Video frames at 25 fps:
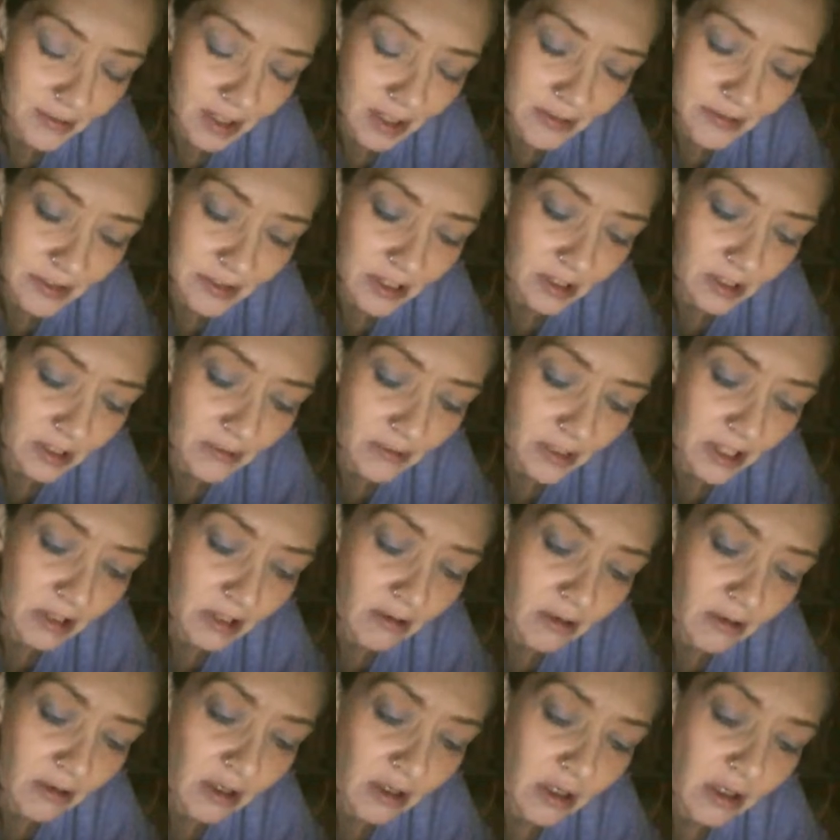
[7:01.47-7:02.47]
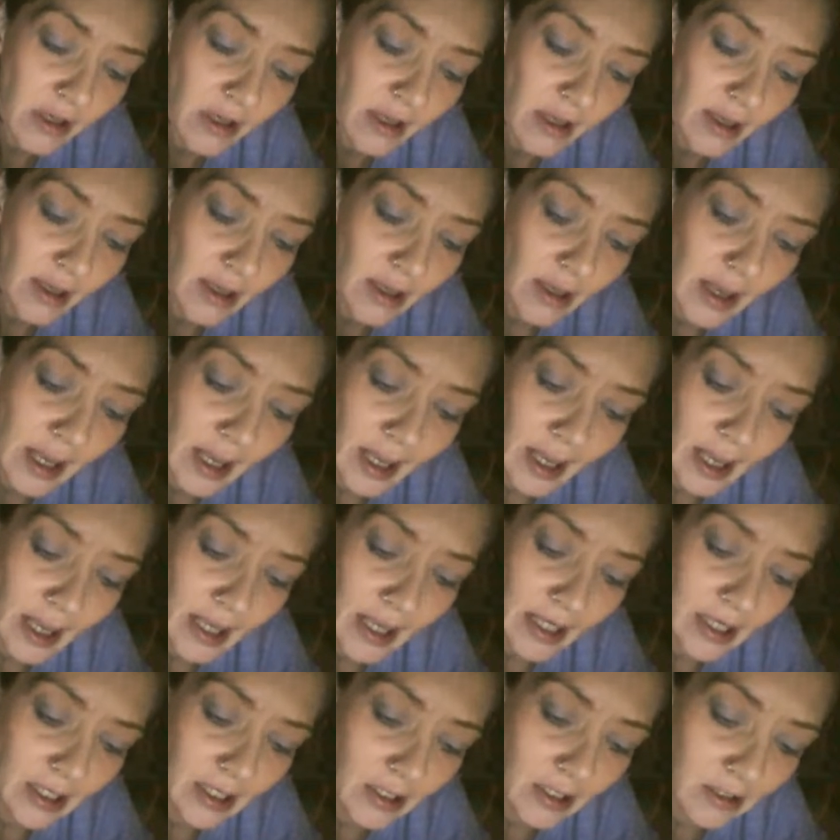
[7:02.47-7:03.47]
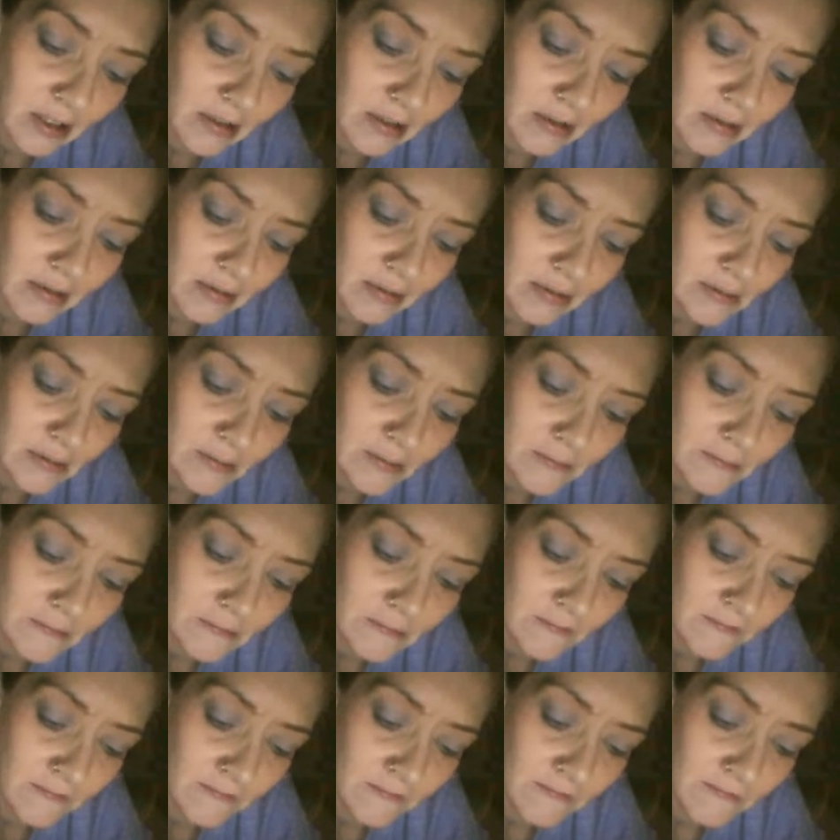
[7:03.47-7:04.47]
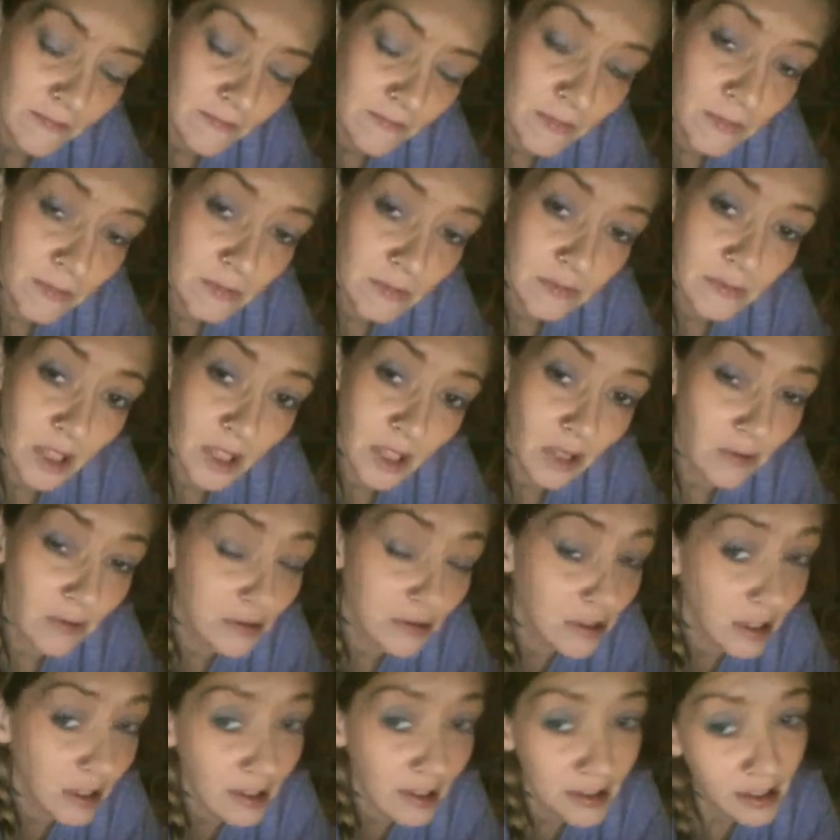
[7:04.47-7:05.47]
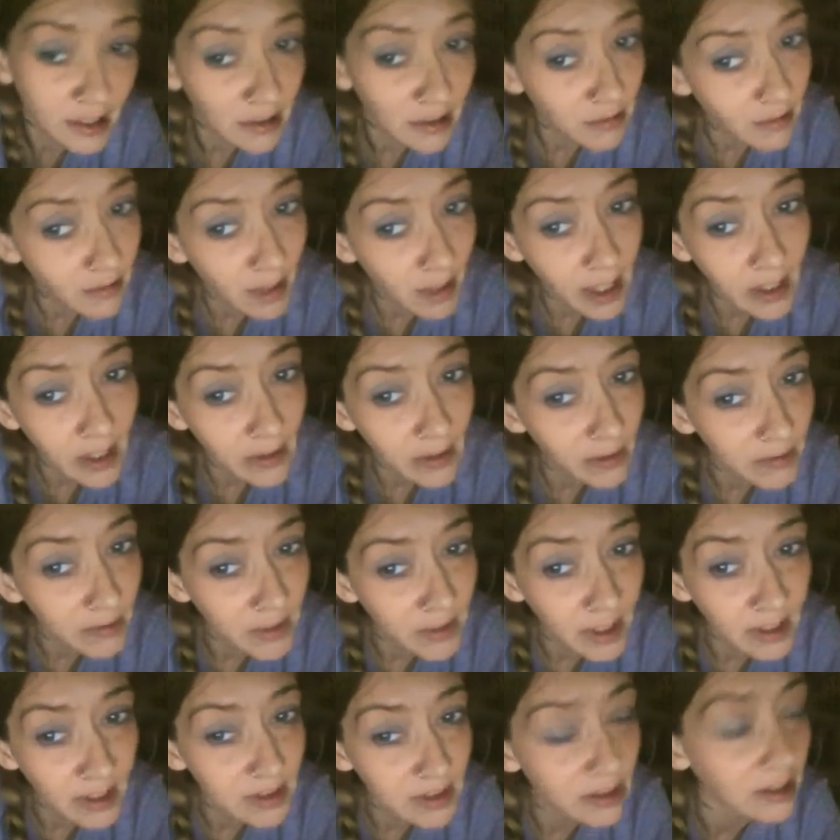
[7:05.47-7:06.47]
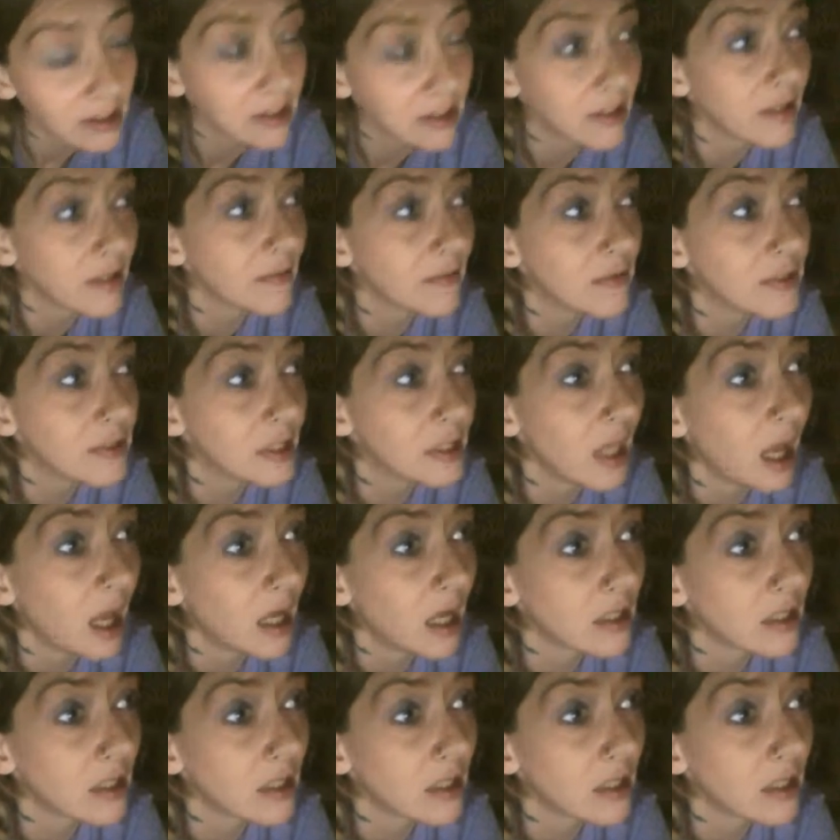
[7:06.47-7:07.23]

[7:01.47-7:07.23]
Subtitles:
right in front of me. And there was nothing around, nothing. It was